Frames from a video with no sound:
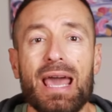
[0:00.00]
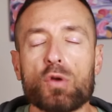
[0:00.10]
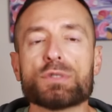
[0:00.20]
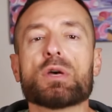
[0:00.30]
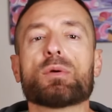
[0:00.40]
and
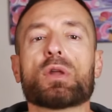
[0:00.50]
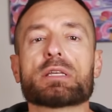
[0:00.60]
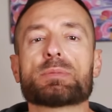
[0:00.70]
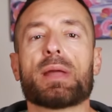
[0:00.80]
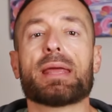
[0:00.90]
also I'm going to
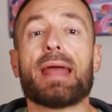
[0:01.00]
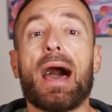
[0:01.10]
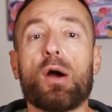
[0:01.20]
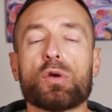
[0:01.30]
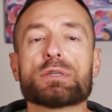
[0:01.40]
explain
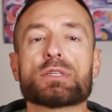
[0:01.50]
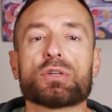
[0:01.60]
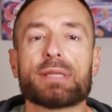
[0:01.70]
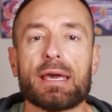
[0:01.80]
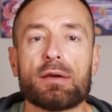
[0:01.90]
how long it's
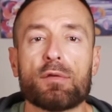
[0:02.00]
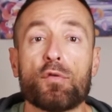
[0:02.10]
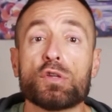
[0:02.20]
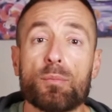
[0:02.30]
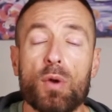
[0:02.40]
going to take
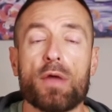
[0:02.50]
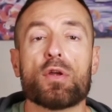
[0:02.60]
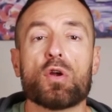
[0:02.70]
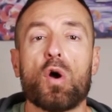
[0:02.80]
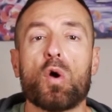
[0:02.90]
for the
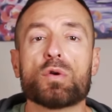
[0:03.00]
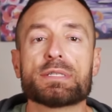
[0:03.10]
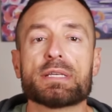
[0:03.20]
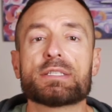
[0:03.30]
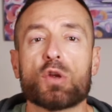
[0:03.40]
brother or
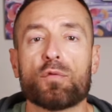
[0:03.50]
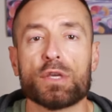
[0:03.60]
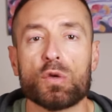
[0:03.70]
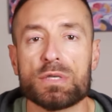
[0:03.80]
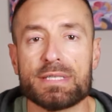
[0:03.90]
sister of
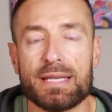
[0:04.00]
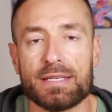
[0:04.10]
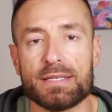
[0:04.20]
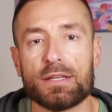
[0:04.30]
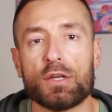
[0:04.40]
a U S
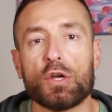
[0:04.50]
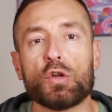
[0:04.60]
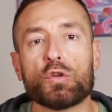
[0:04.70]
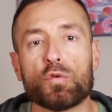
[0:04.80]
citizen